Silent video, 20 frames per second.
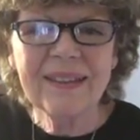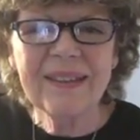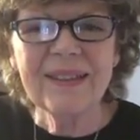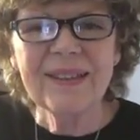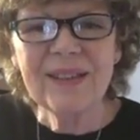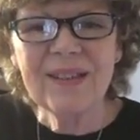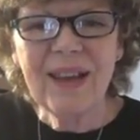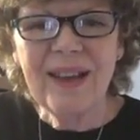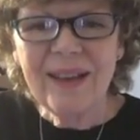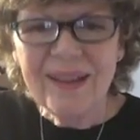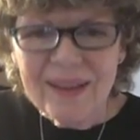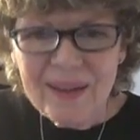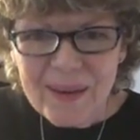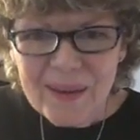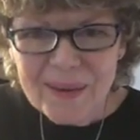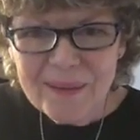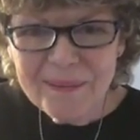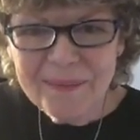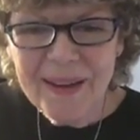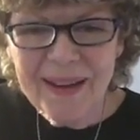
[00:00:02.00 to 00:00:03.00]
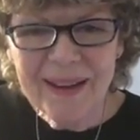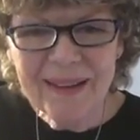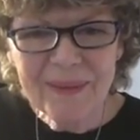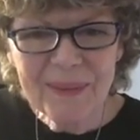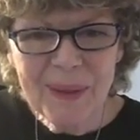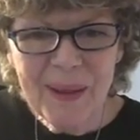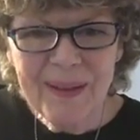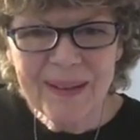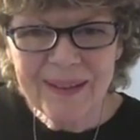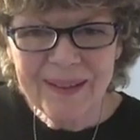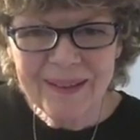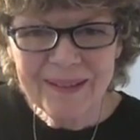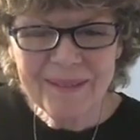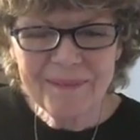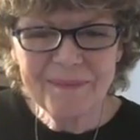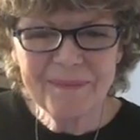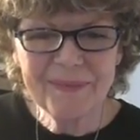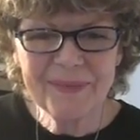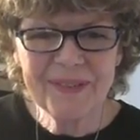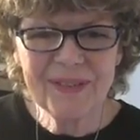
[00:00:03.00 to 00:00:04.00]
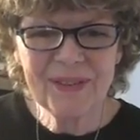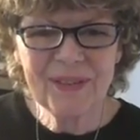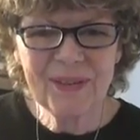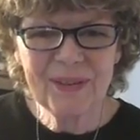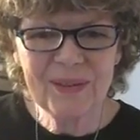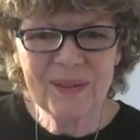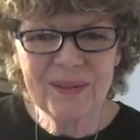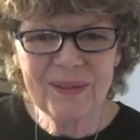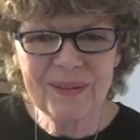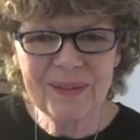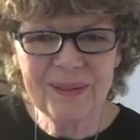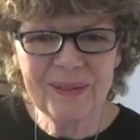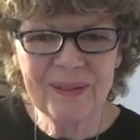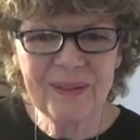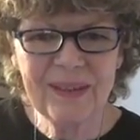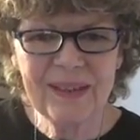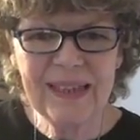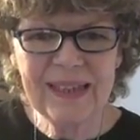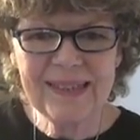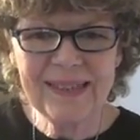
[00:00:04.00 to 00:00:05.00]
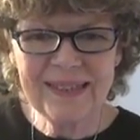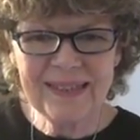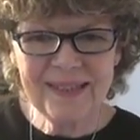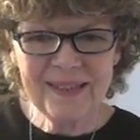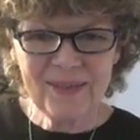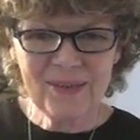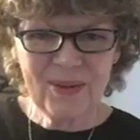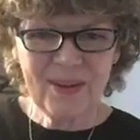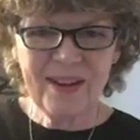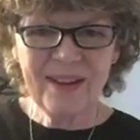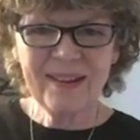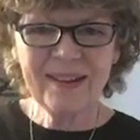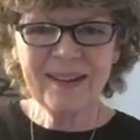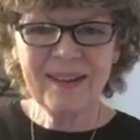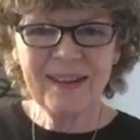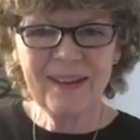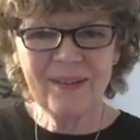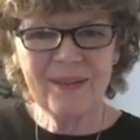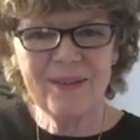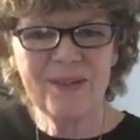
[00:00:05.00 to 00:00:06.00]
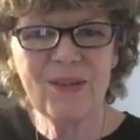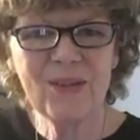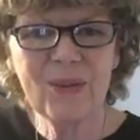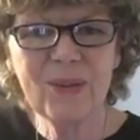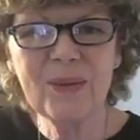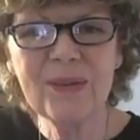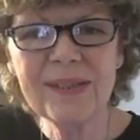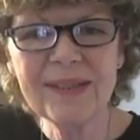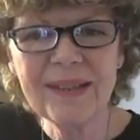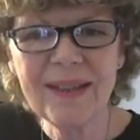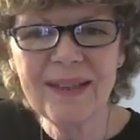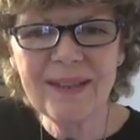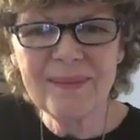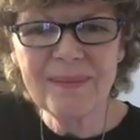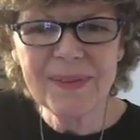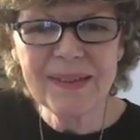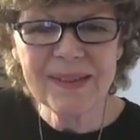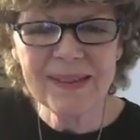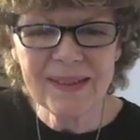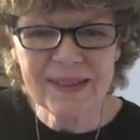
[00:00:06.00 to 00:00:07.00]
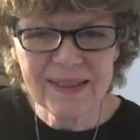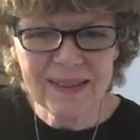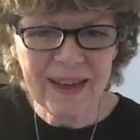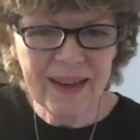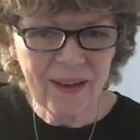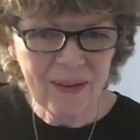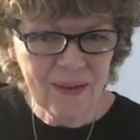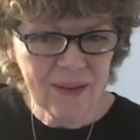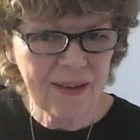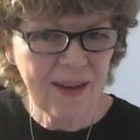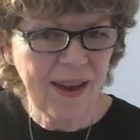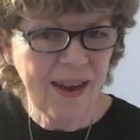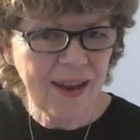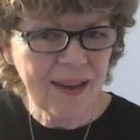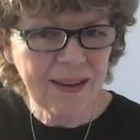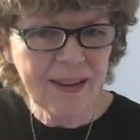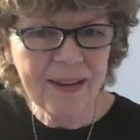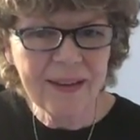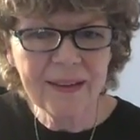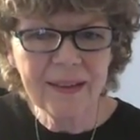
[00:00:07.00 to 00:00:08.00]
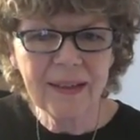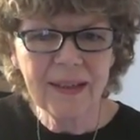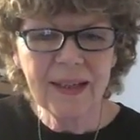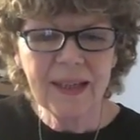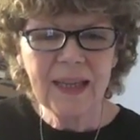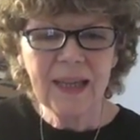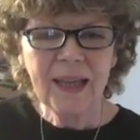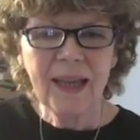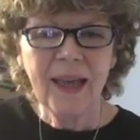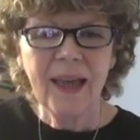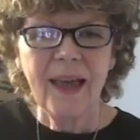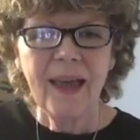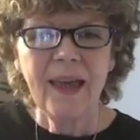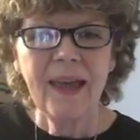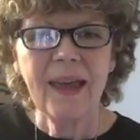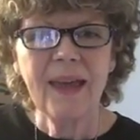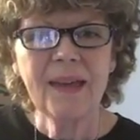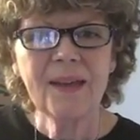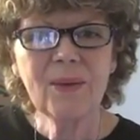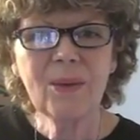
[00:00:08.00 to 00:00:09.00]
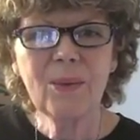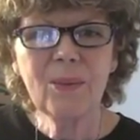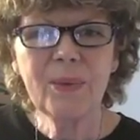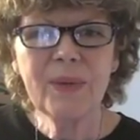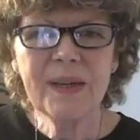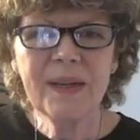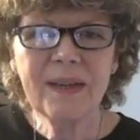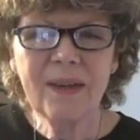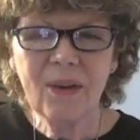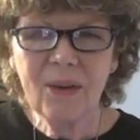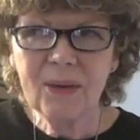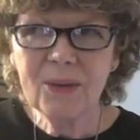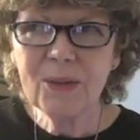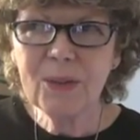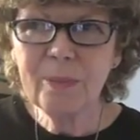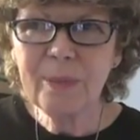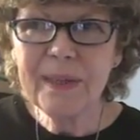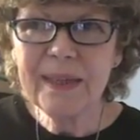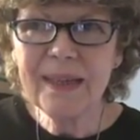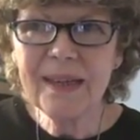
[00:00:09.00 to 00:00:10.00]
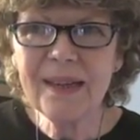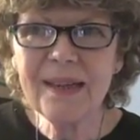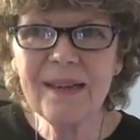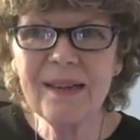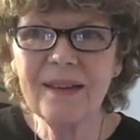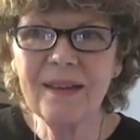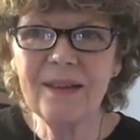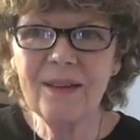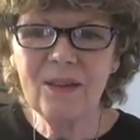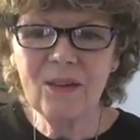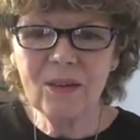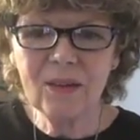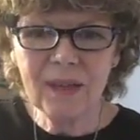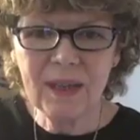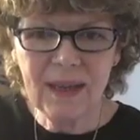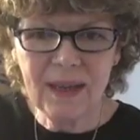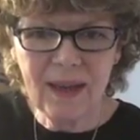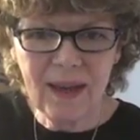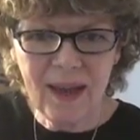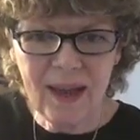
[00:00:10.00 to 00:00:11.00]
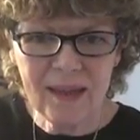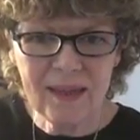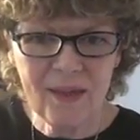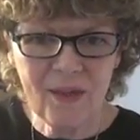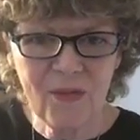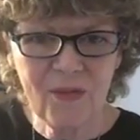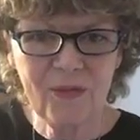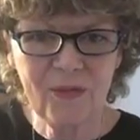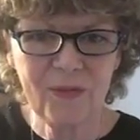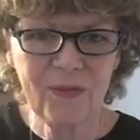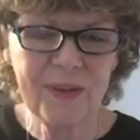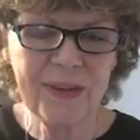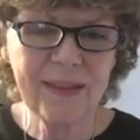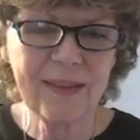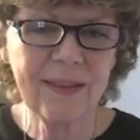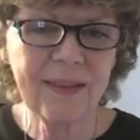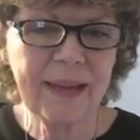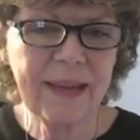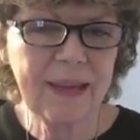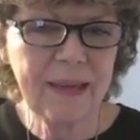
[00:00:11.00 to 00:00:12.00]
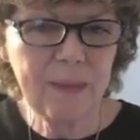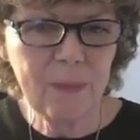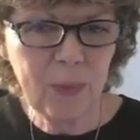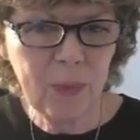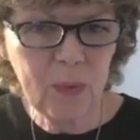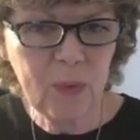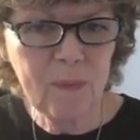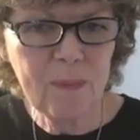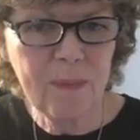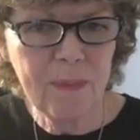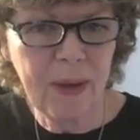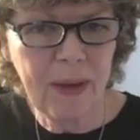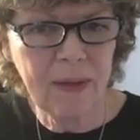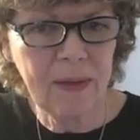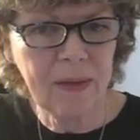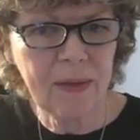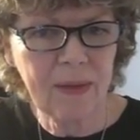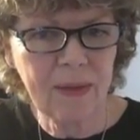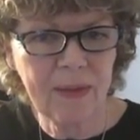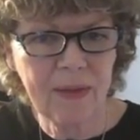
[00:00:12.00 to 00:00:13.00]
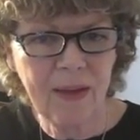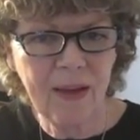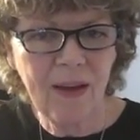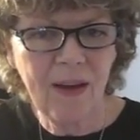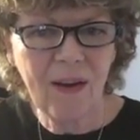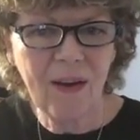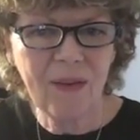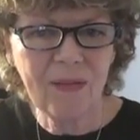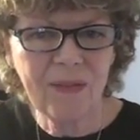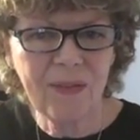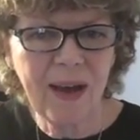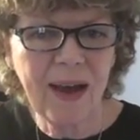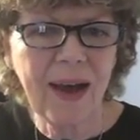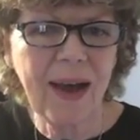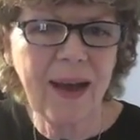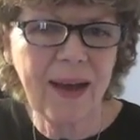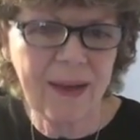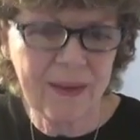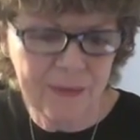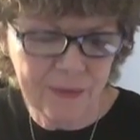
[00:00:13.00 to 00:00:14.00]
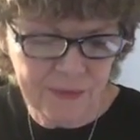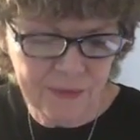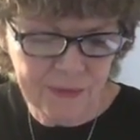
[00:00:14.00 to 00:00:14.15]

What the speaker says: Shalom and welcome to His Israel here in Jerusalem. This is Karen Hannah, and we're going to be looking at the fifth Hebrew month of Av.